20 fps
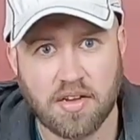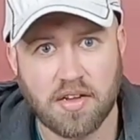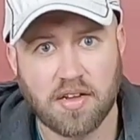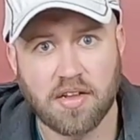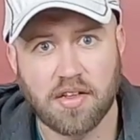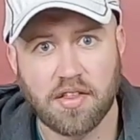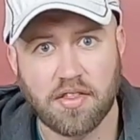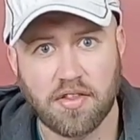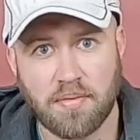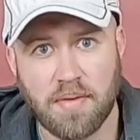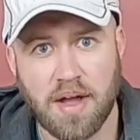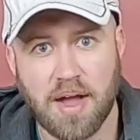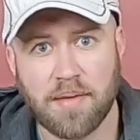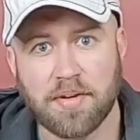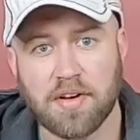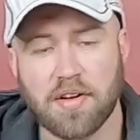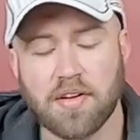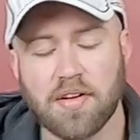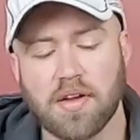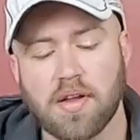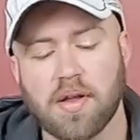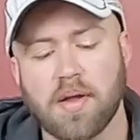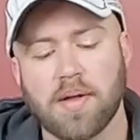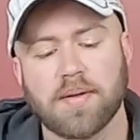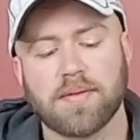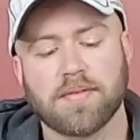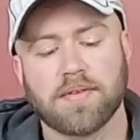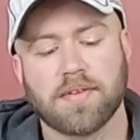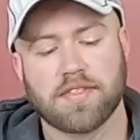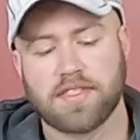thermometer.
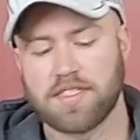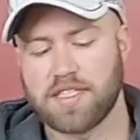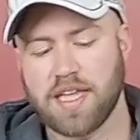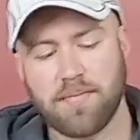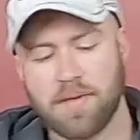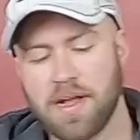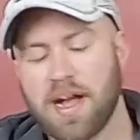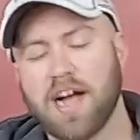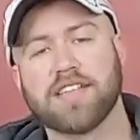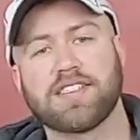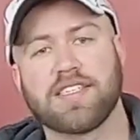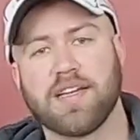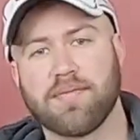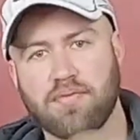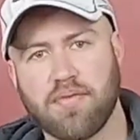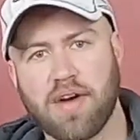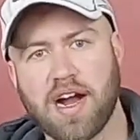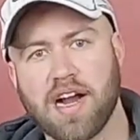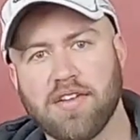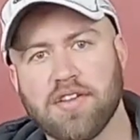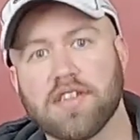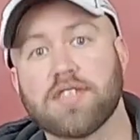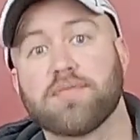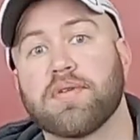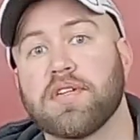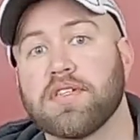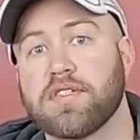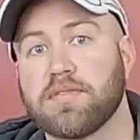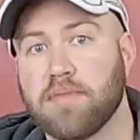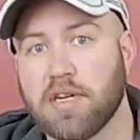Same concept, wireless,
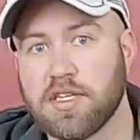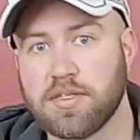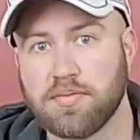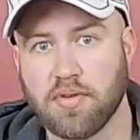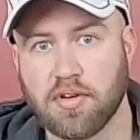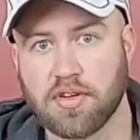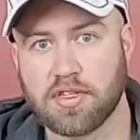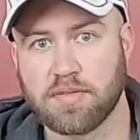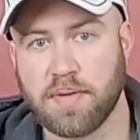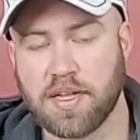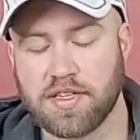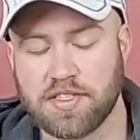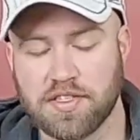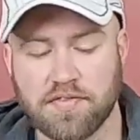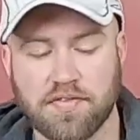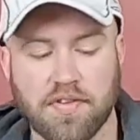but it's much more expensive.